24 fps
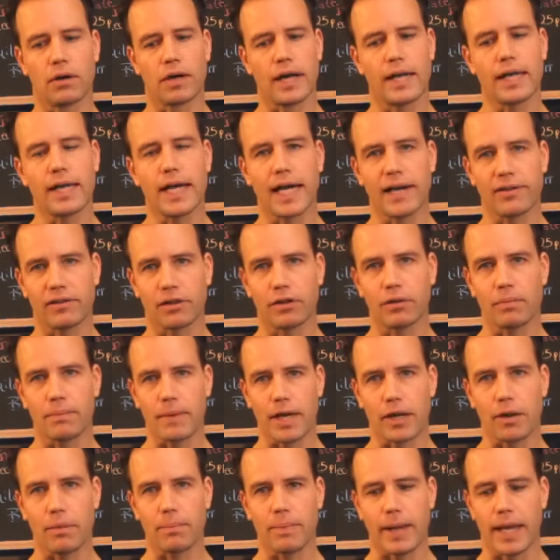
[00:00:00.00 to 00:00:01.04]
any kind of little
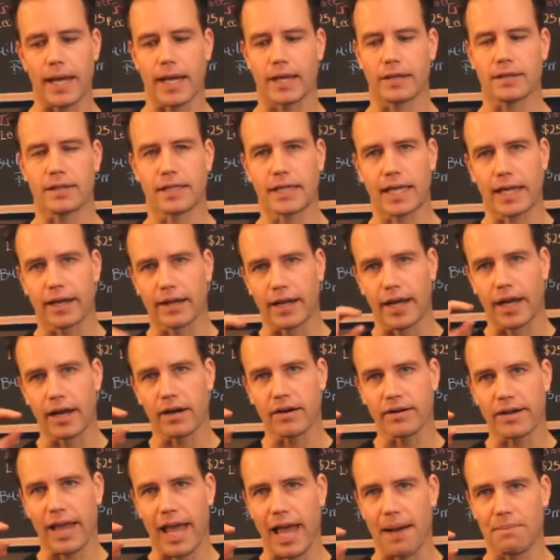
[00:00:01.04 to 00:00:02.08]
metal band to get an
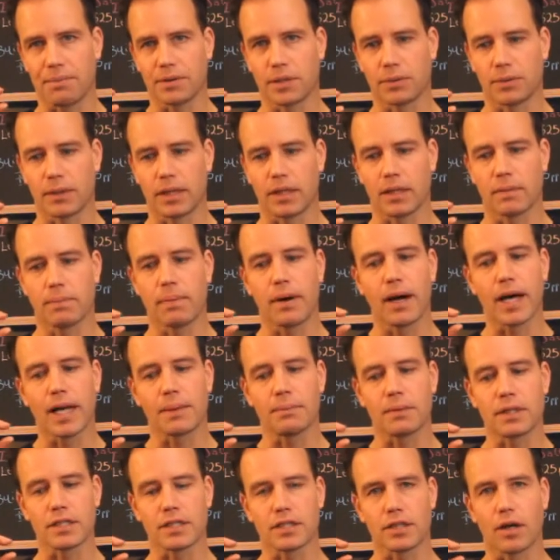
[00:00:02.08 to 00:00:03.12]
air gap between the
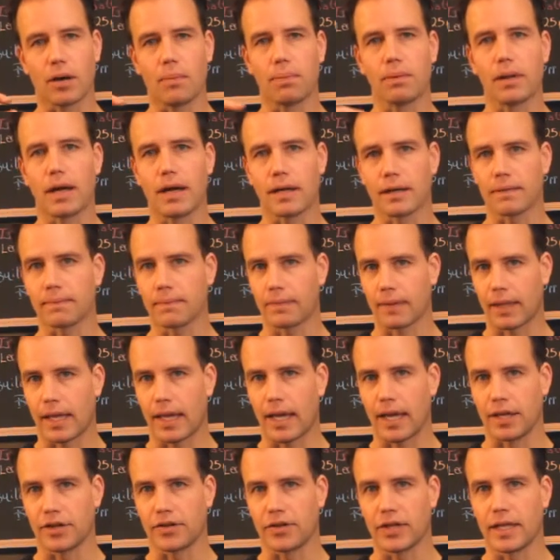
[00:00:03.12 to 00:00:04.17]
bottom of the salt block
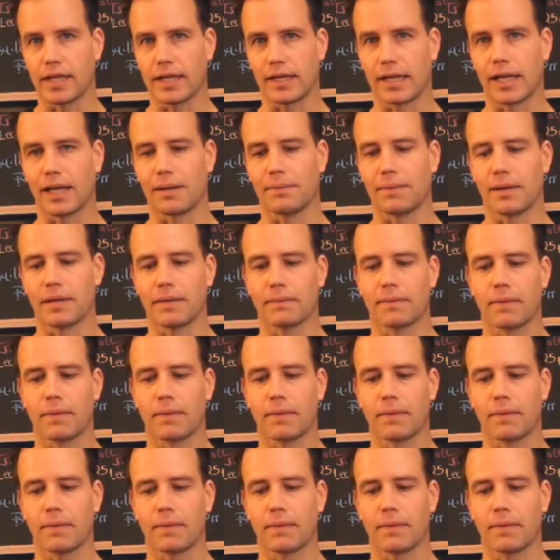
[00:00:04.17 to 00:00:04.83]
and your heating element.